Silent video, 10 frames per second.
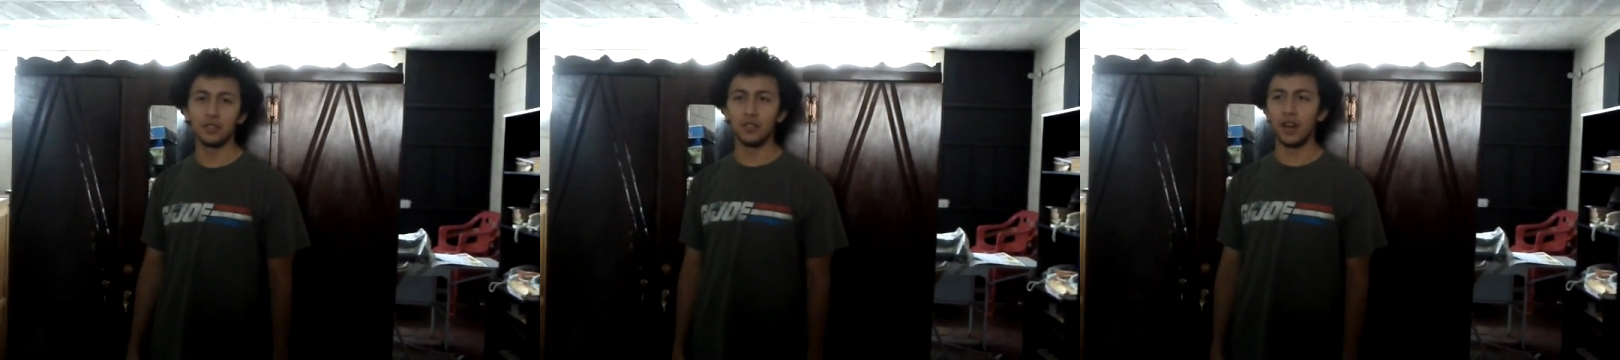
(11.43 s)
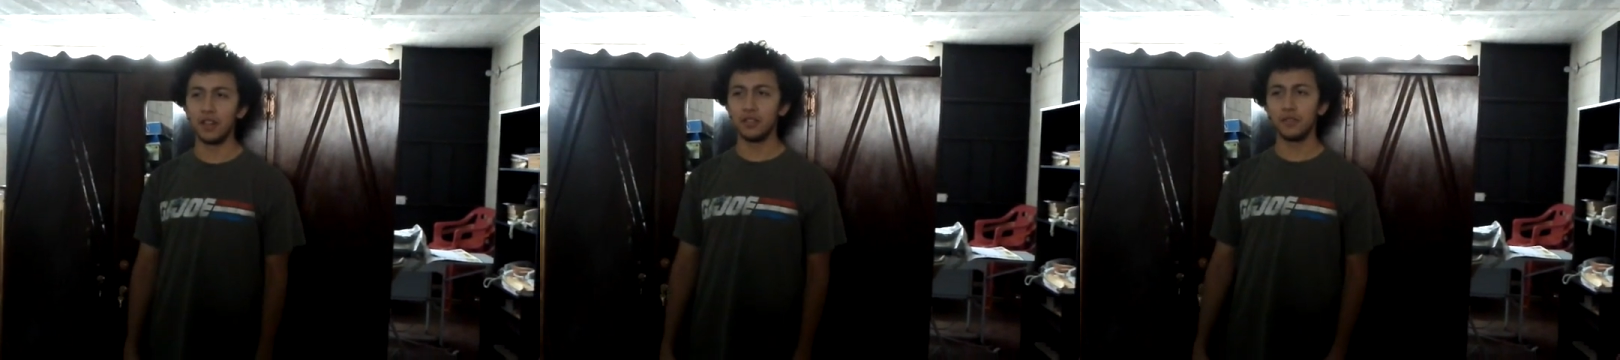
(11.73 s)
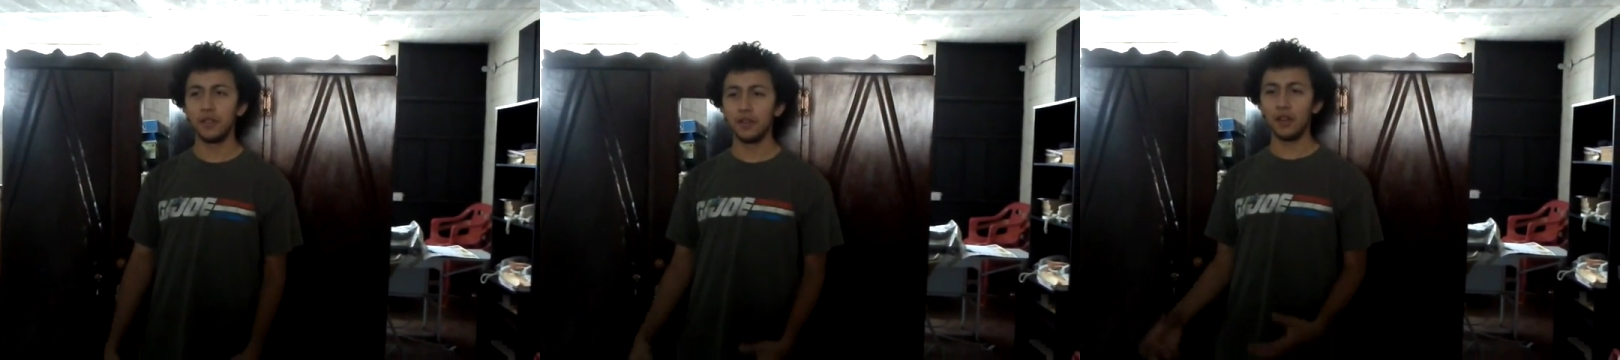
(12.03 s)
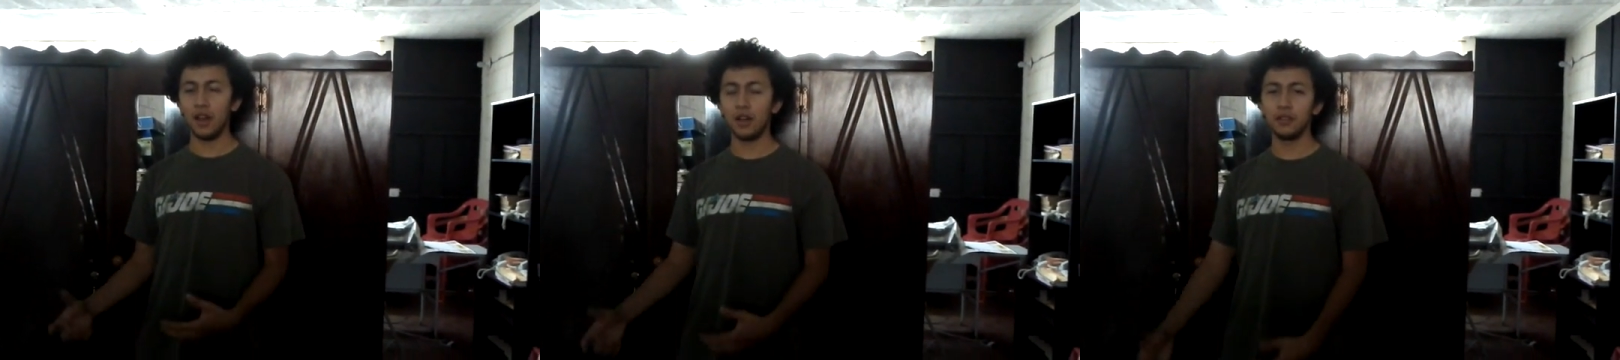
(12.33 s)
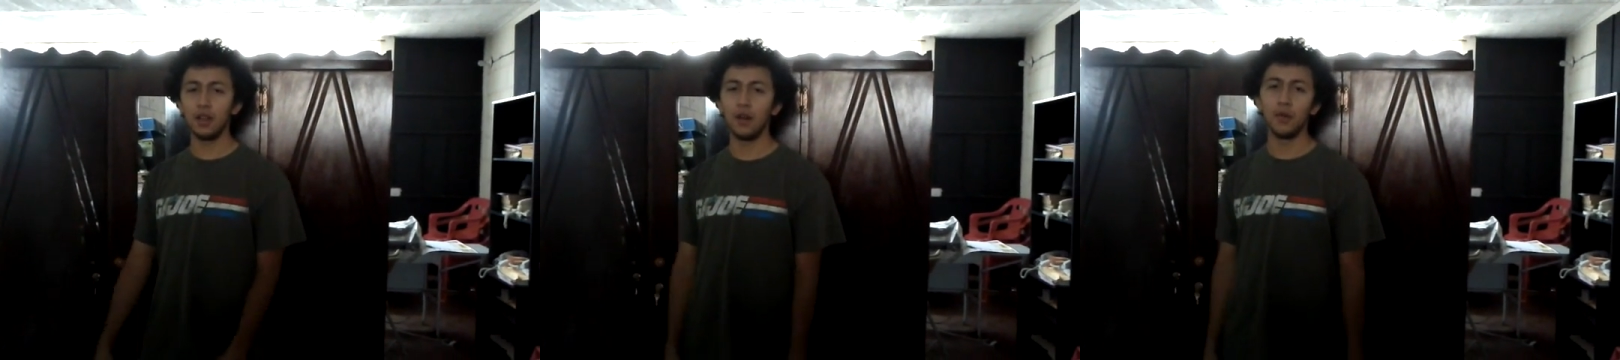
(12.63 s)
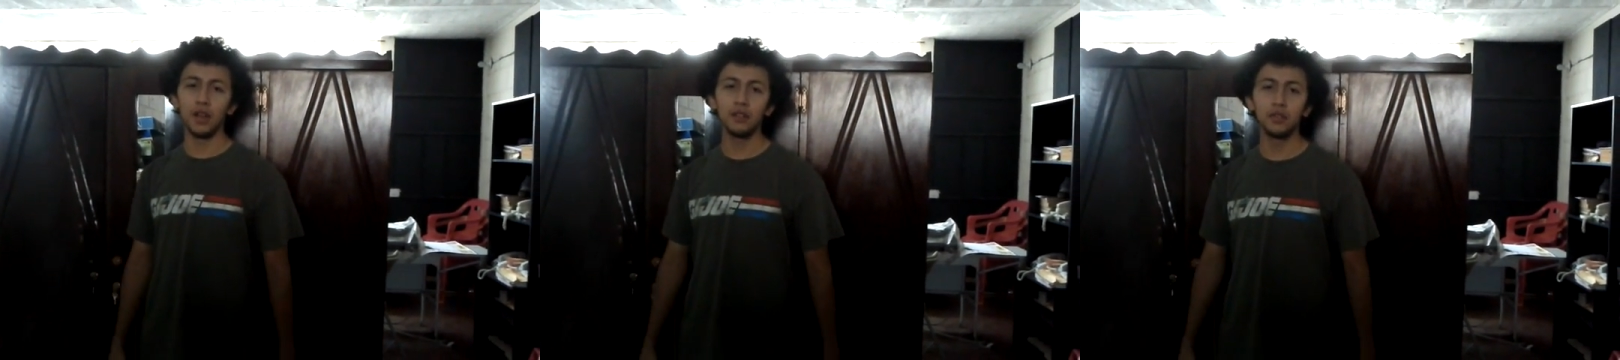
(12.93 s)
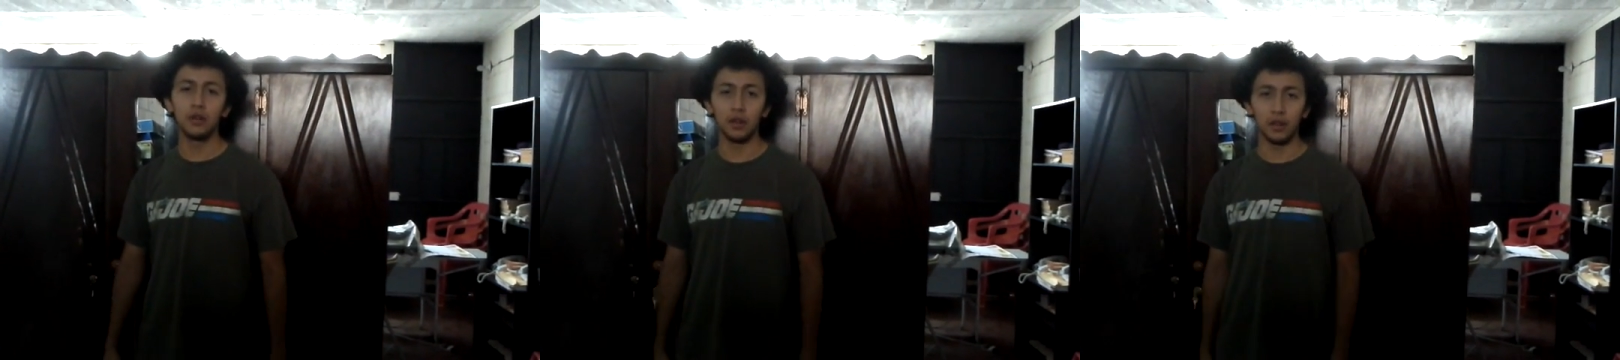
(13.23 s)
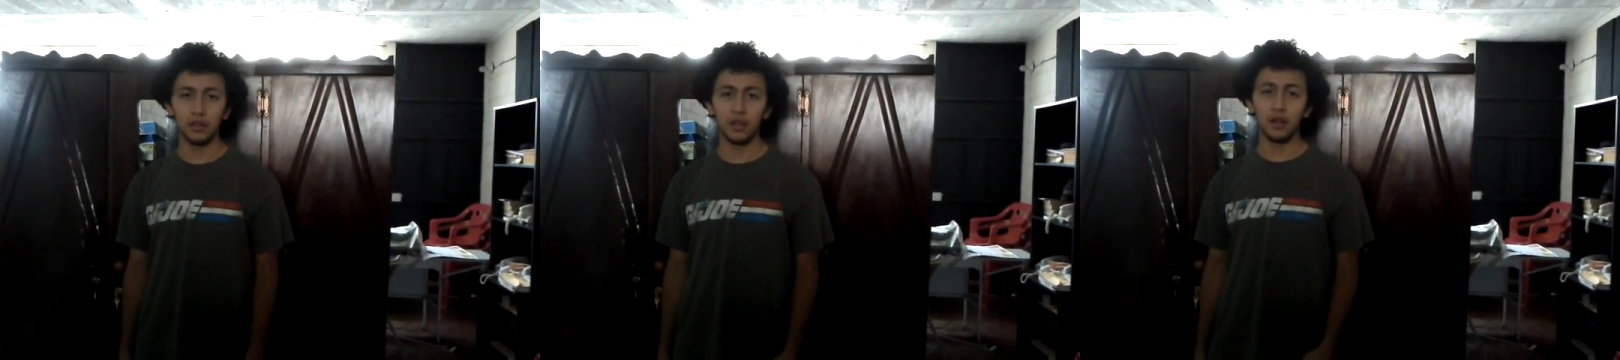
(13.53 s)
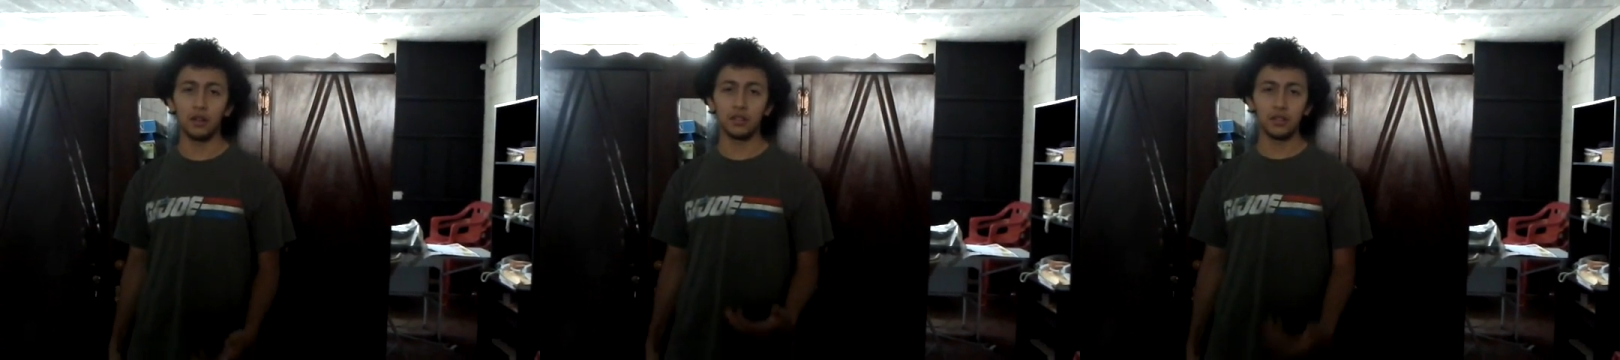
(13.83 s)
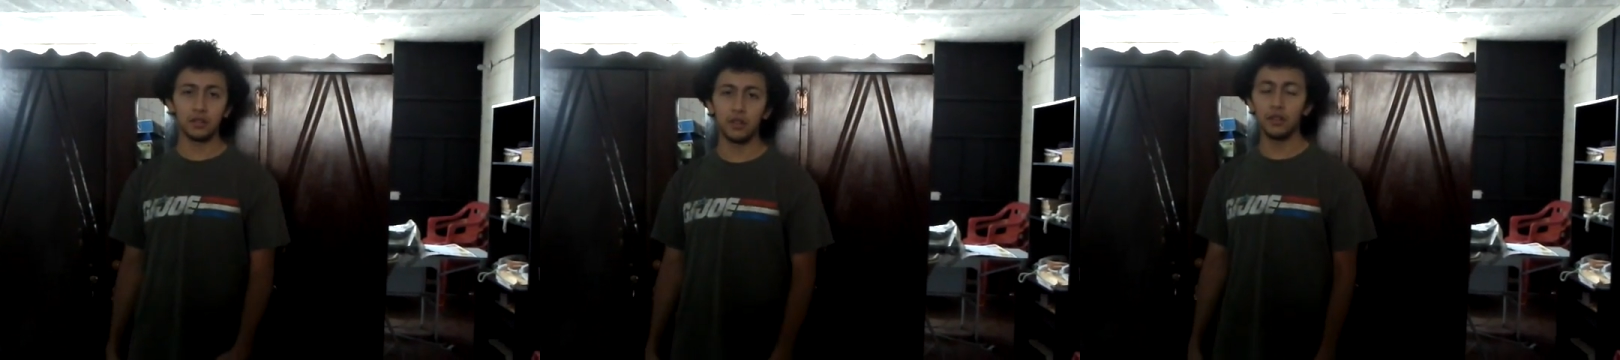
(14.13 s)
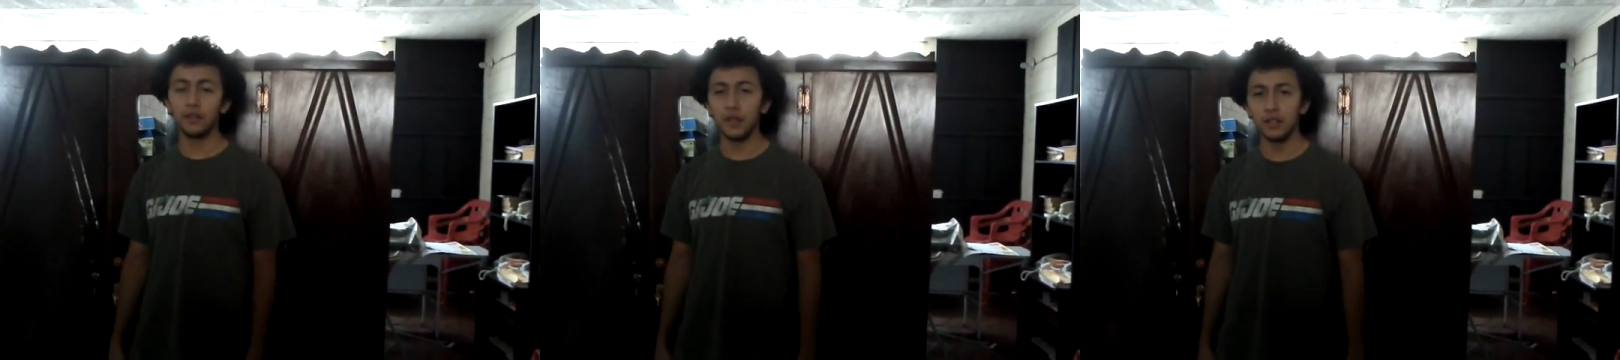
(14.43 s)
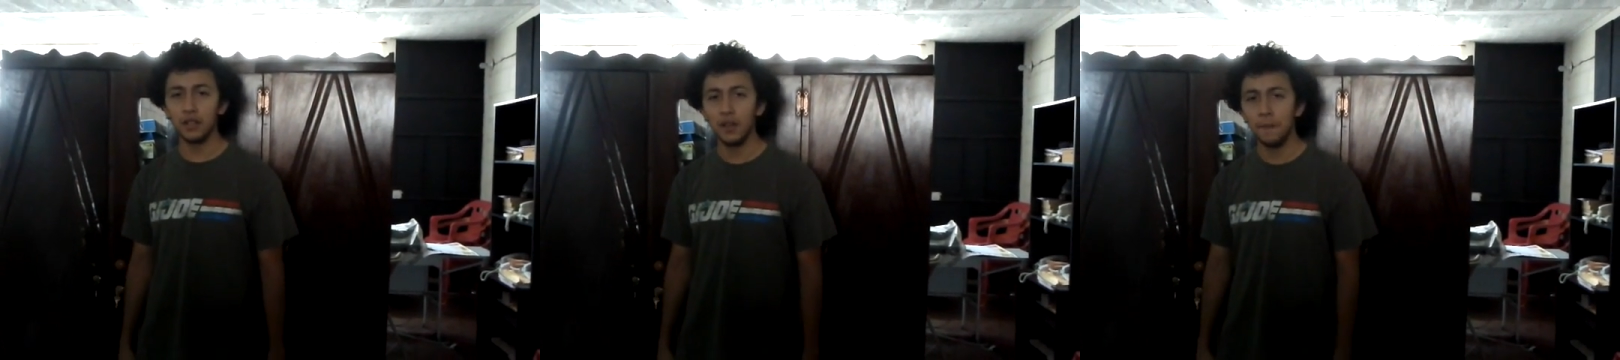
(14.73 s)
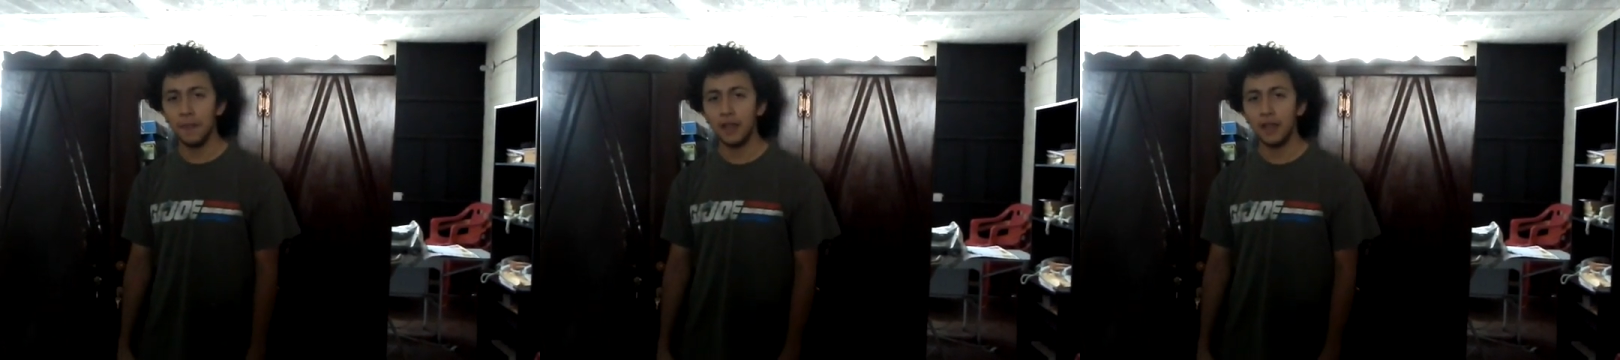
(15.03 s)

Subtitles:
so I just figured out a way to connect the Hall sensor interface